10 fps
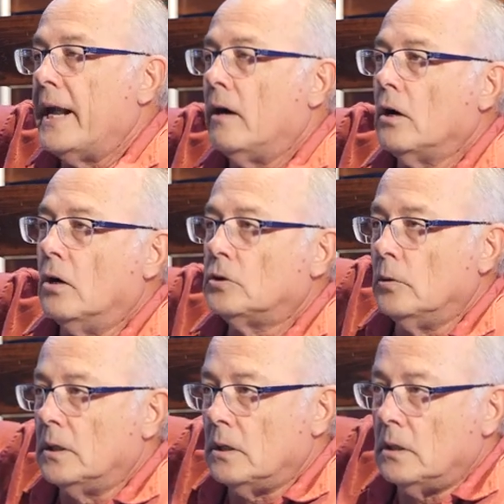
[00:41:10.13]
then I'll go
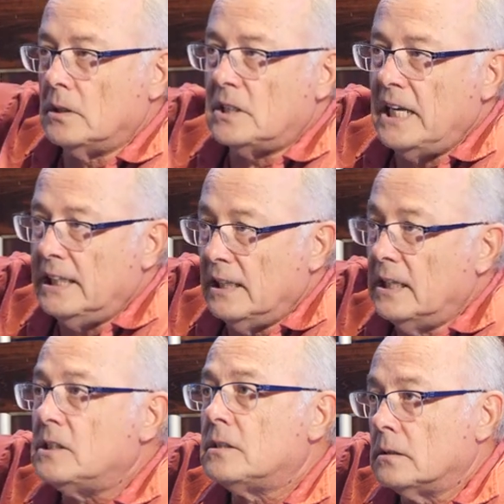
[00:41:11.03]
to a scene
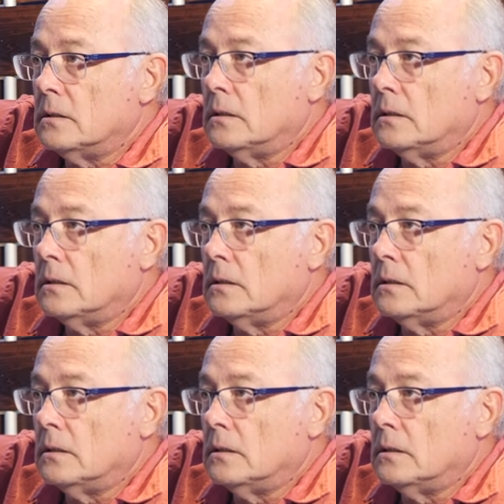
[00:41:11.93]
list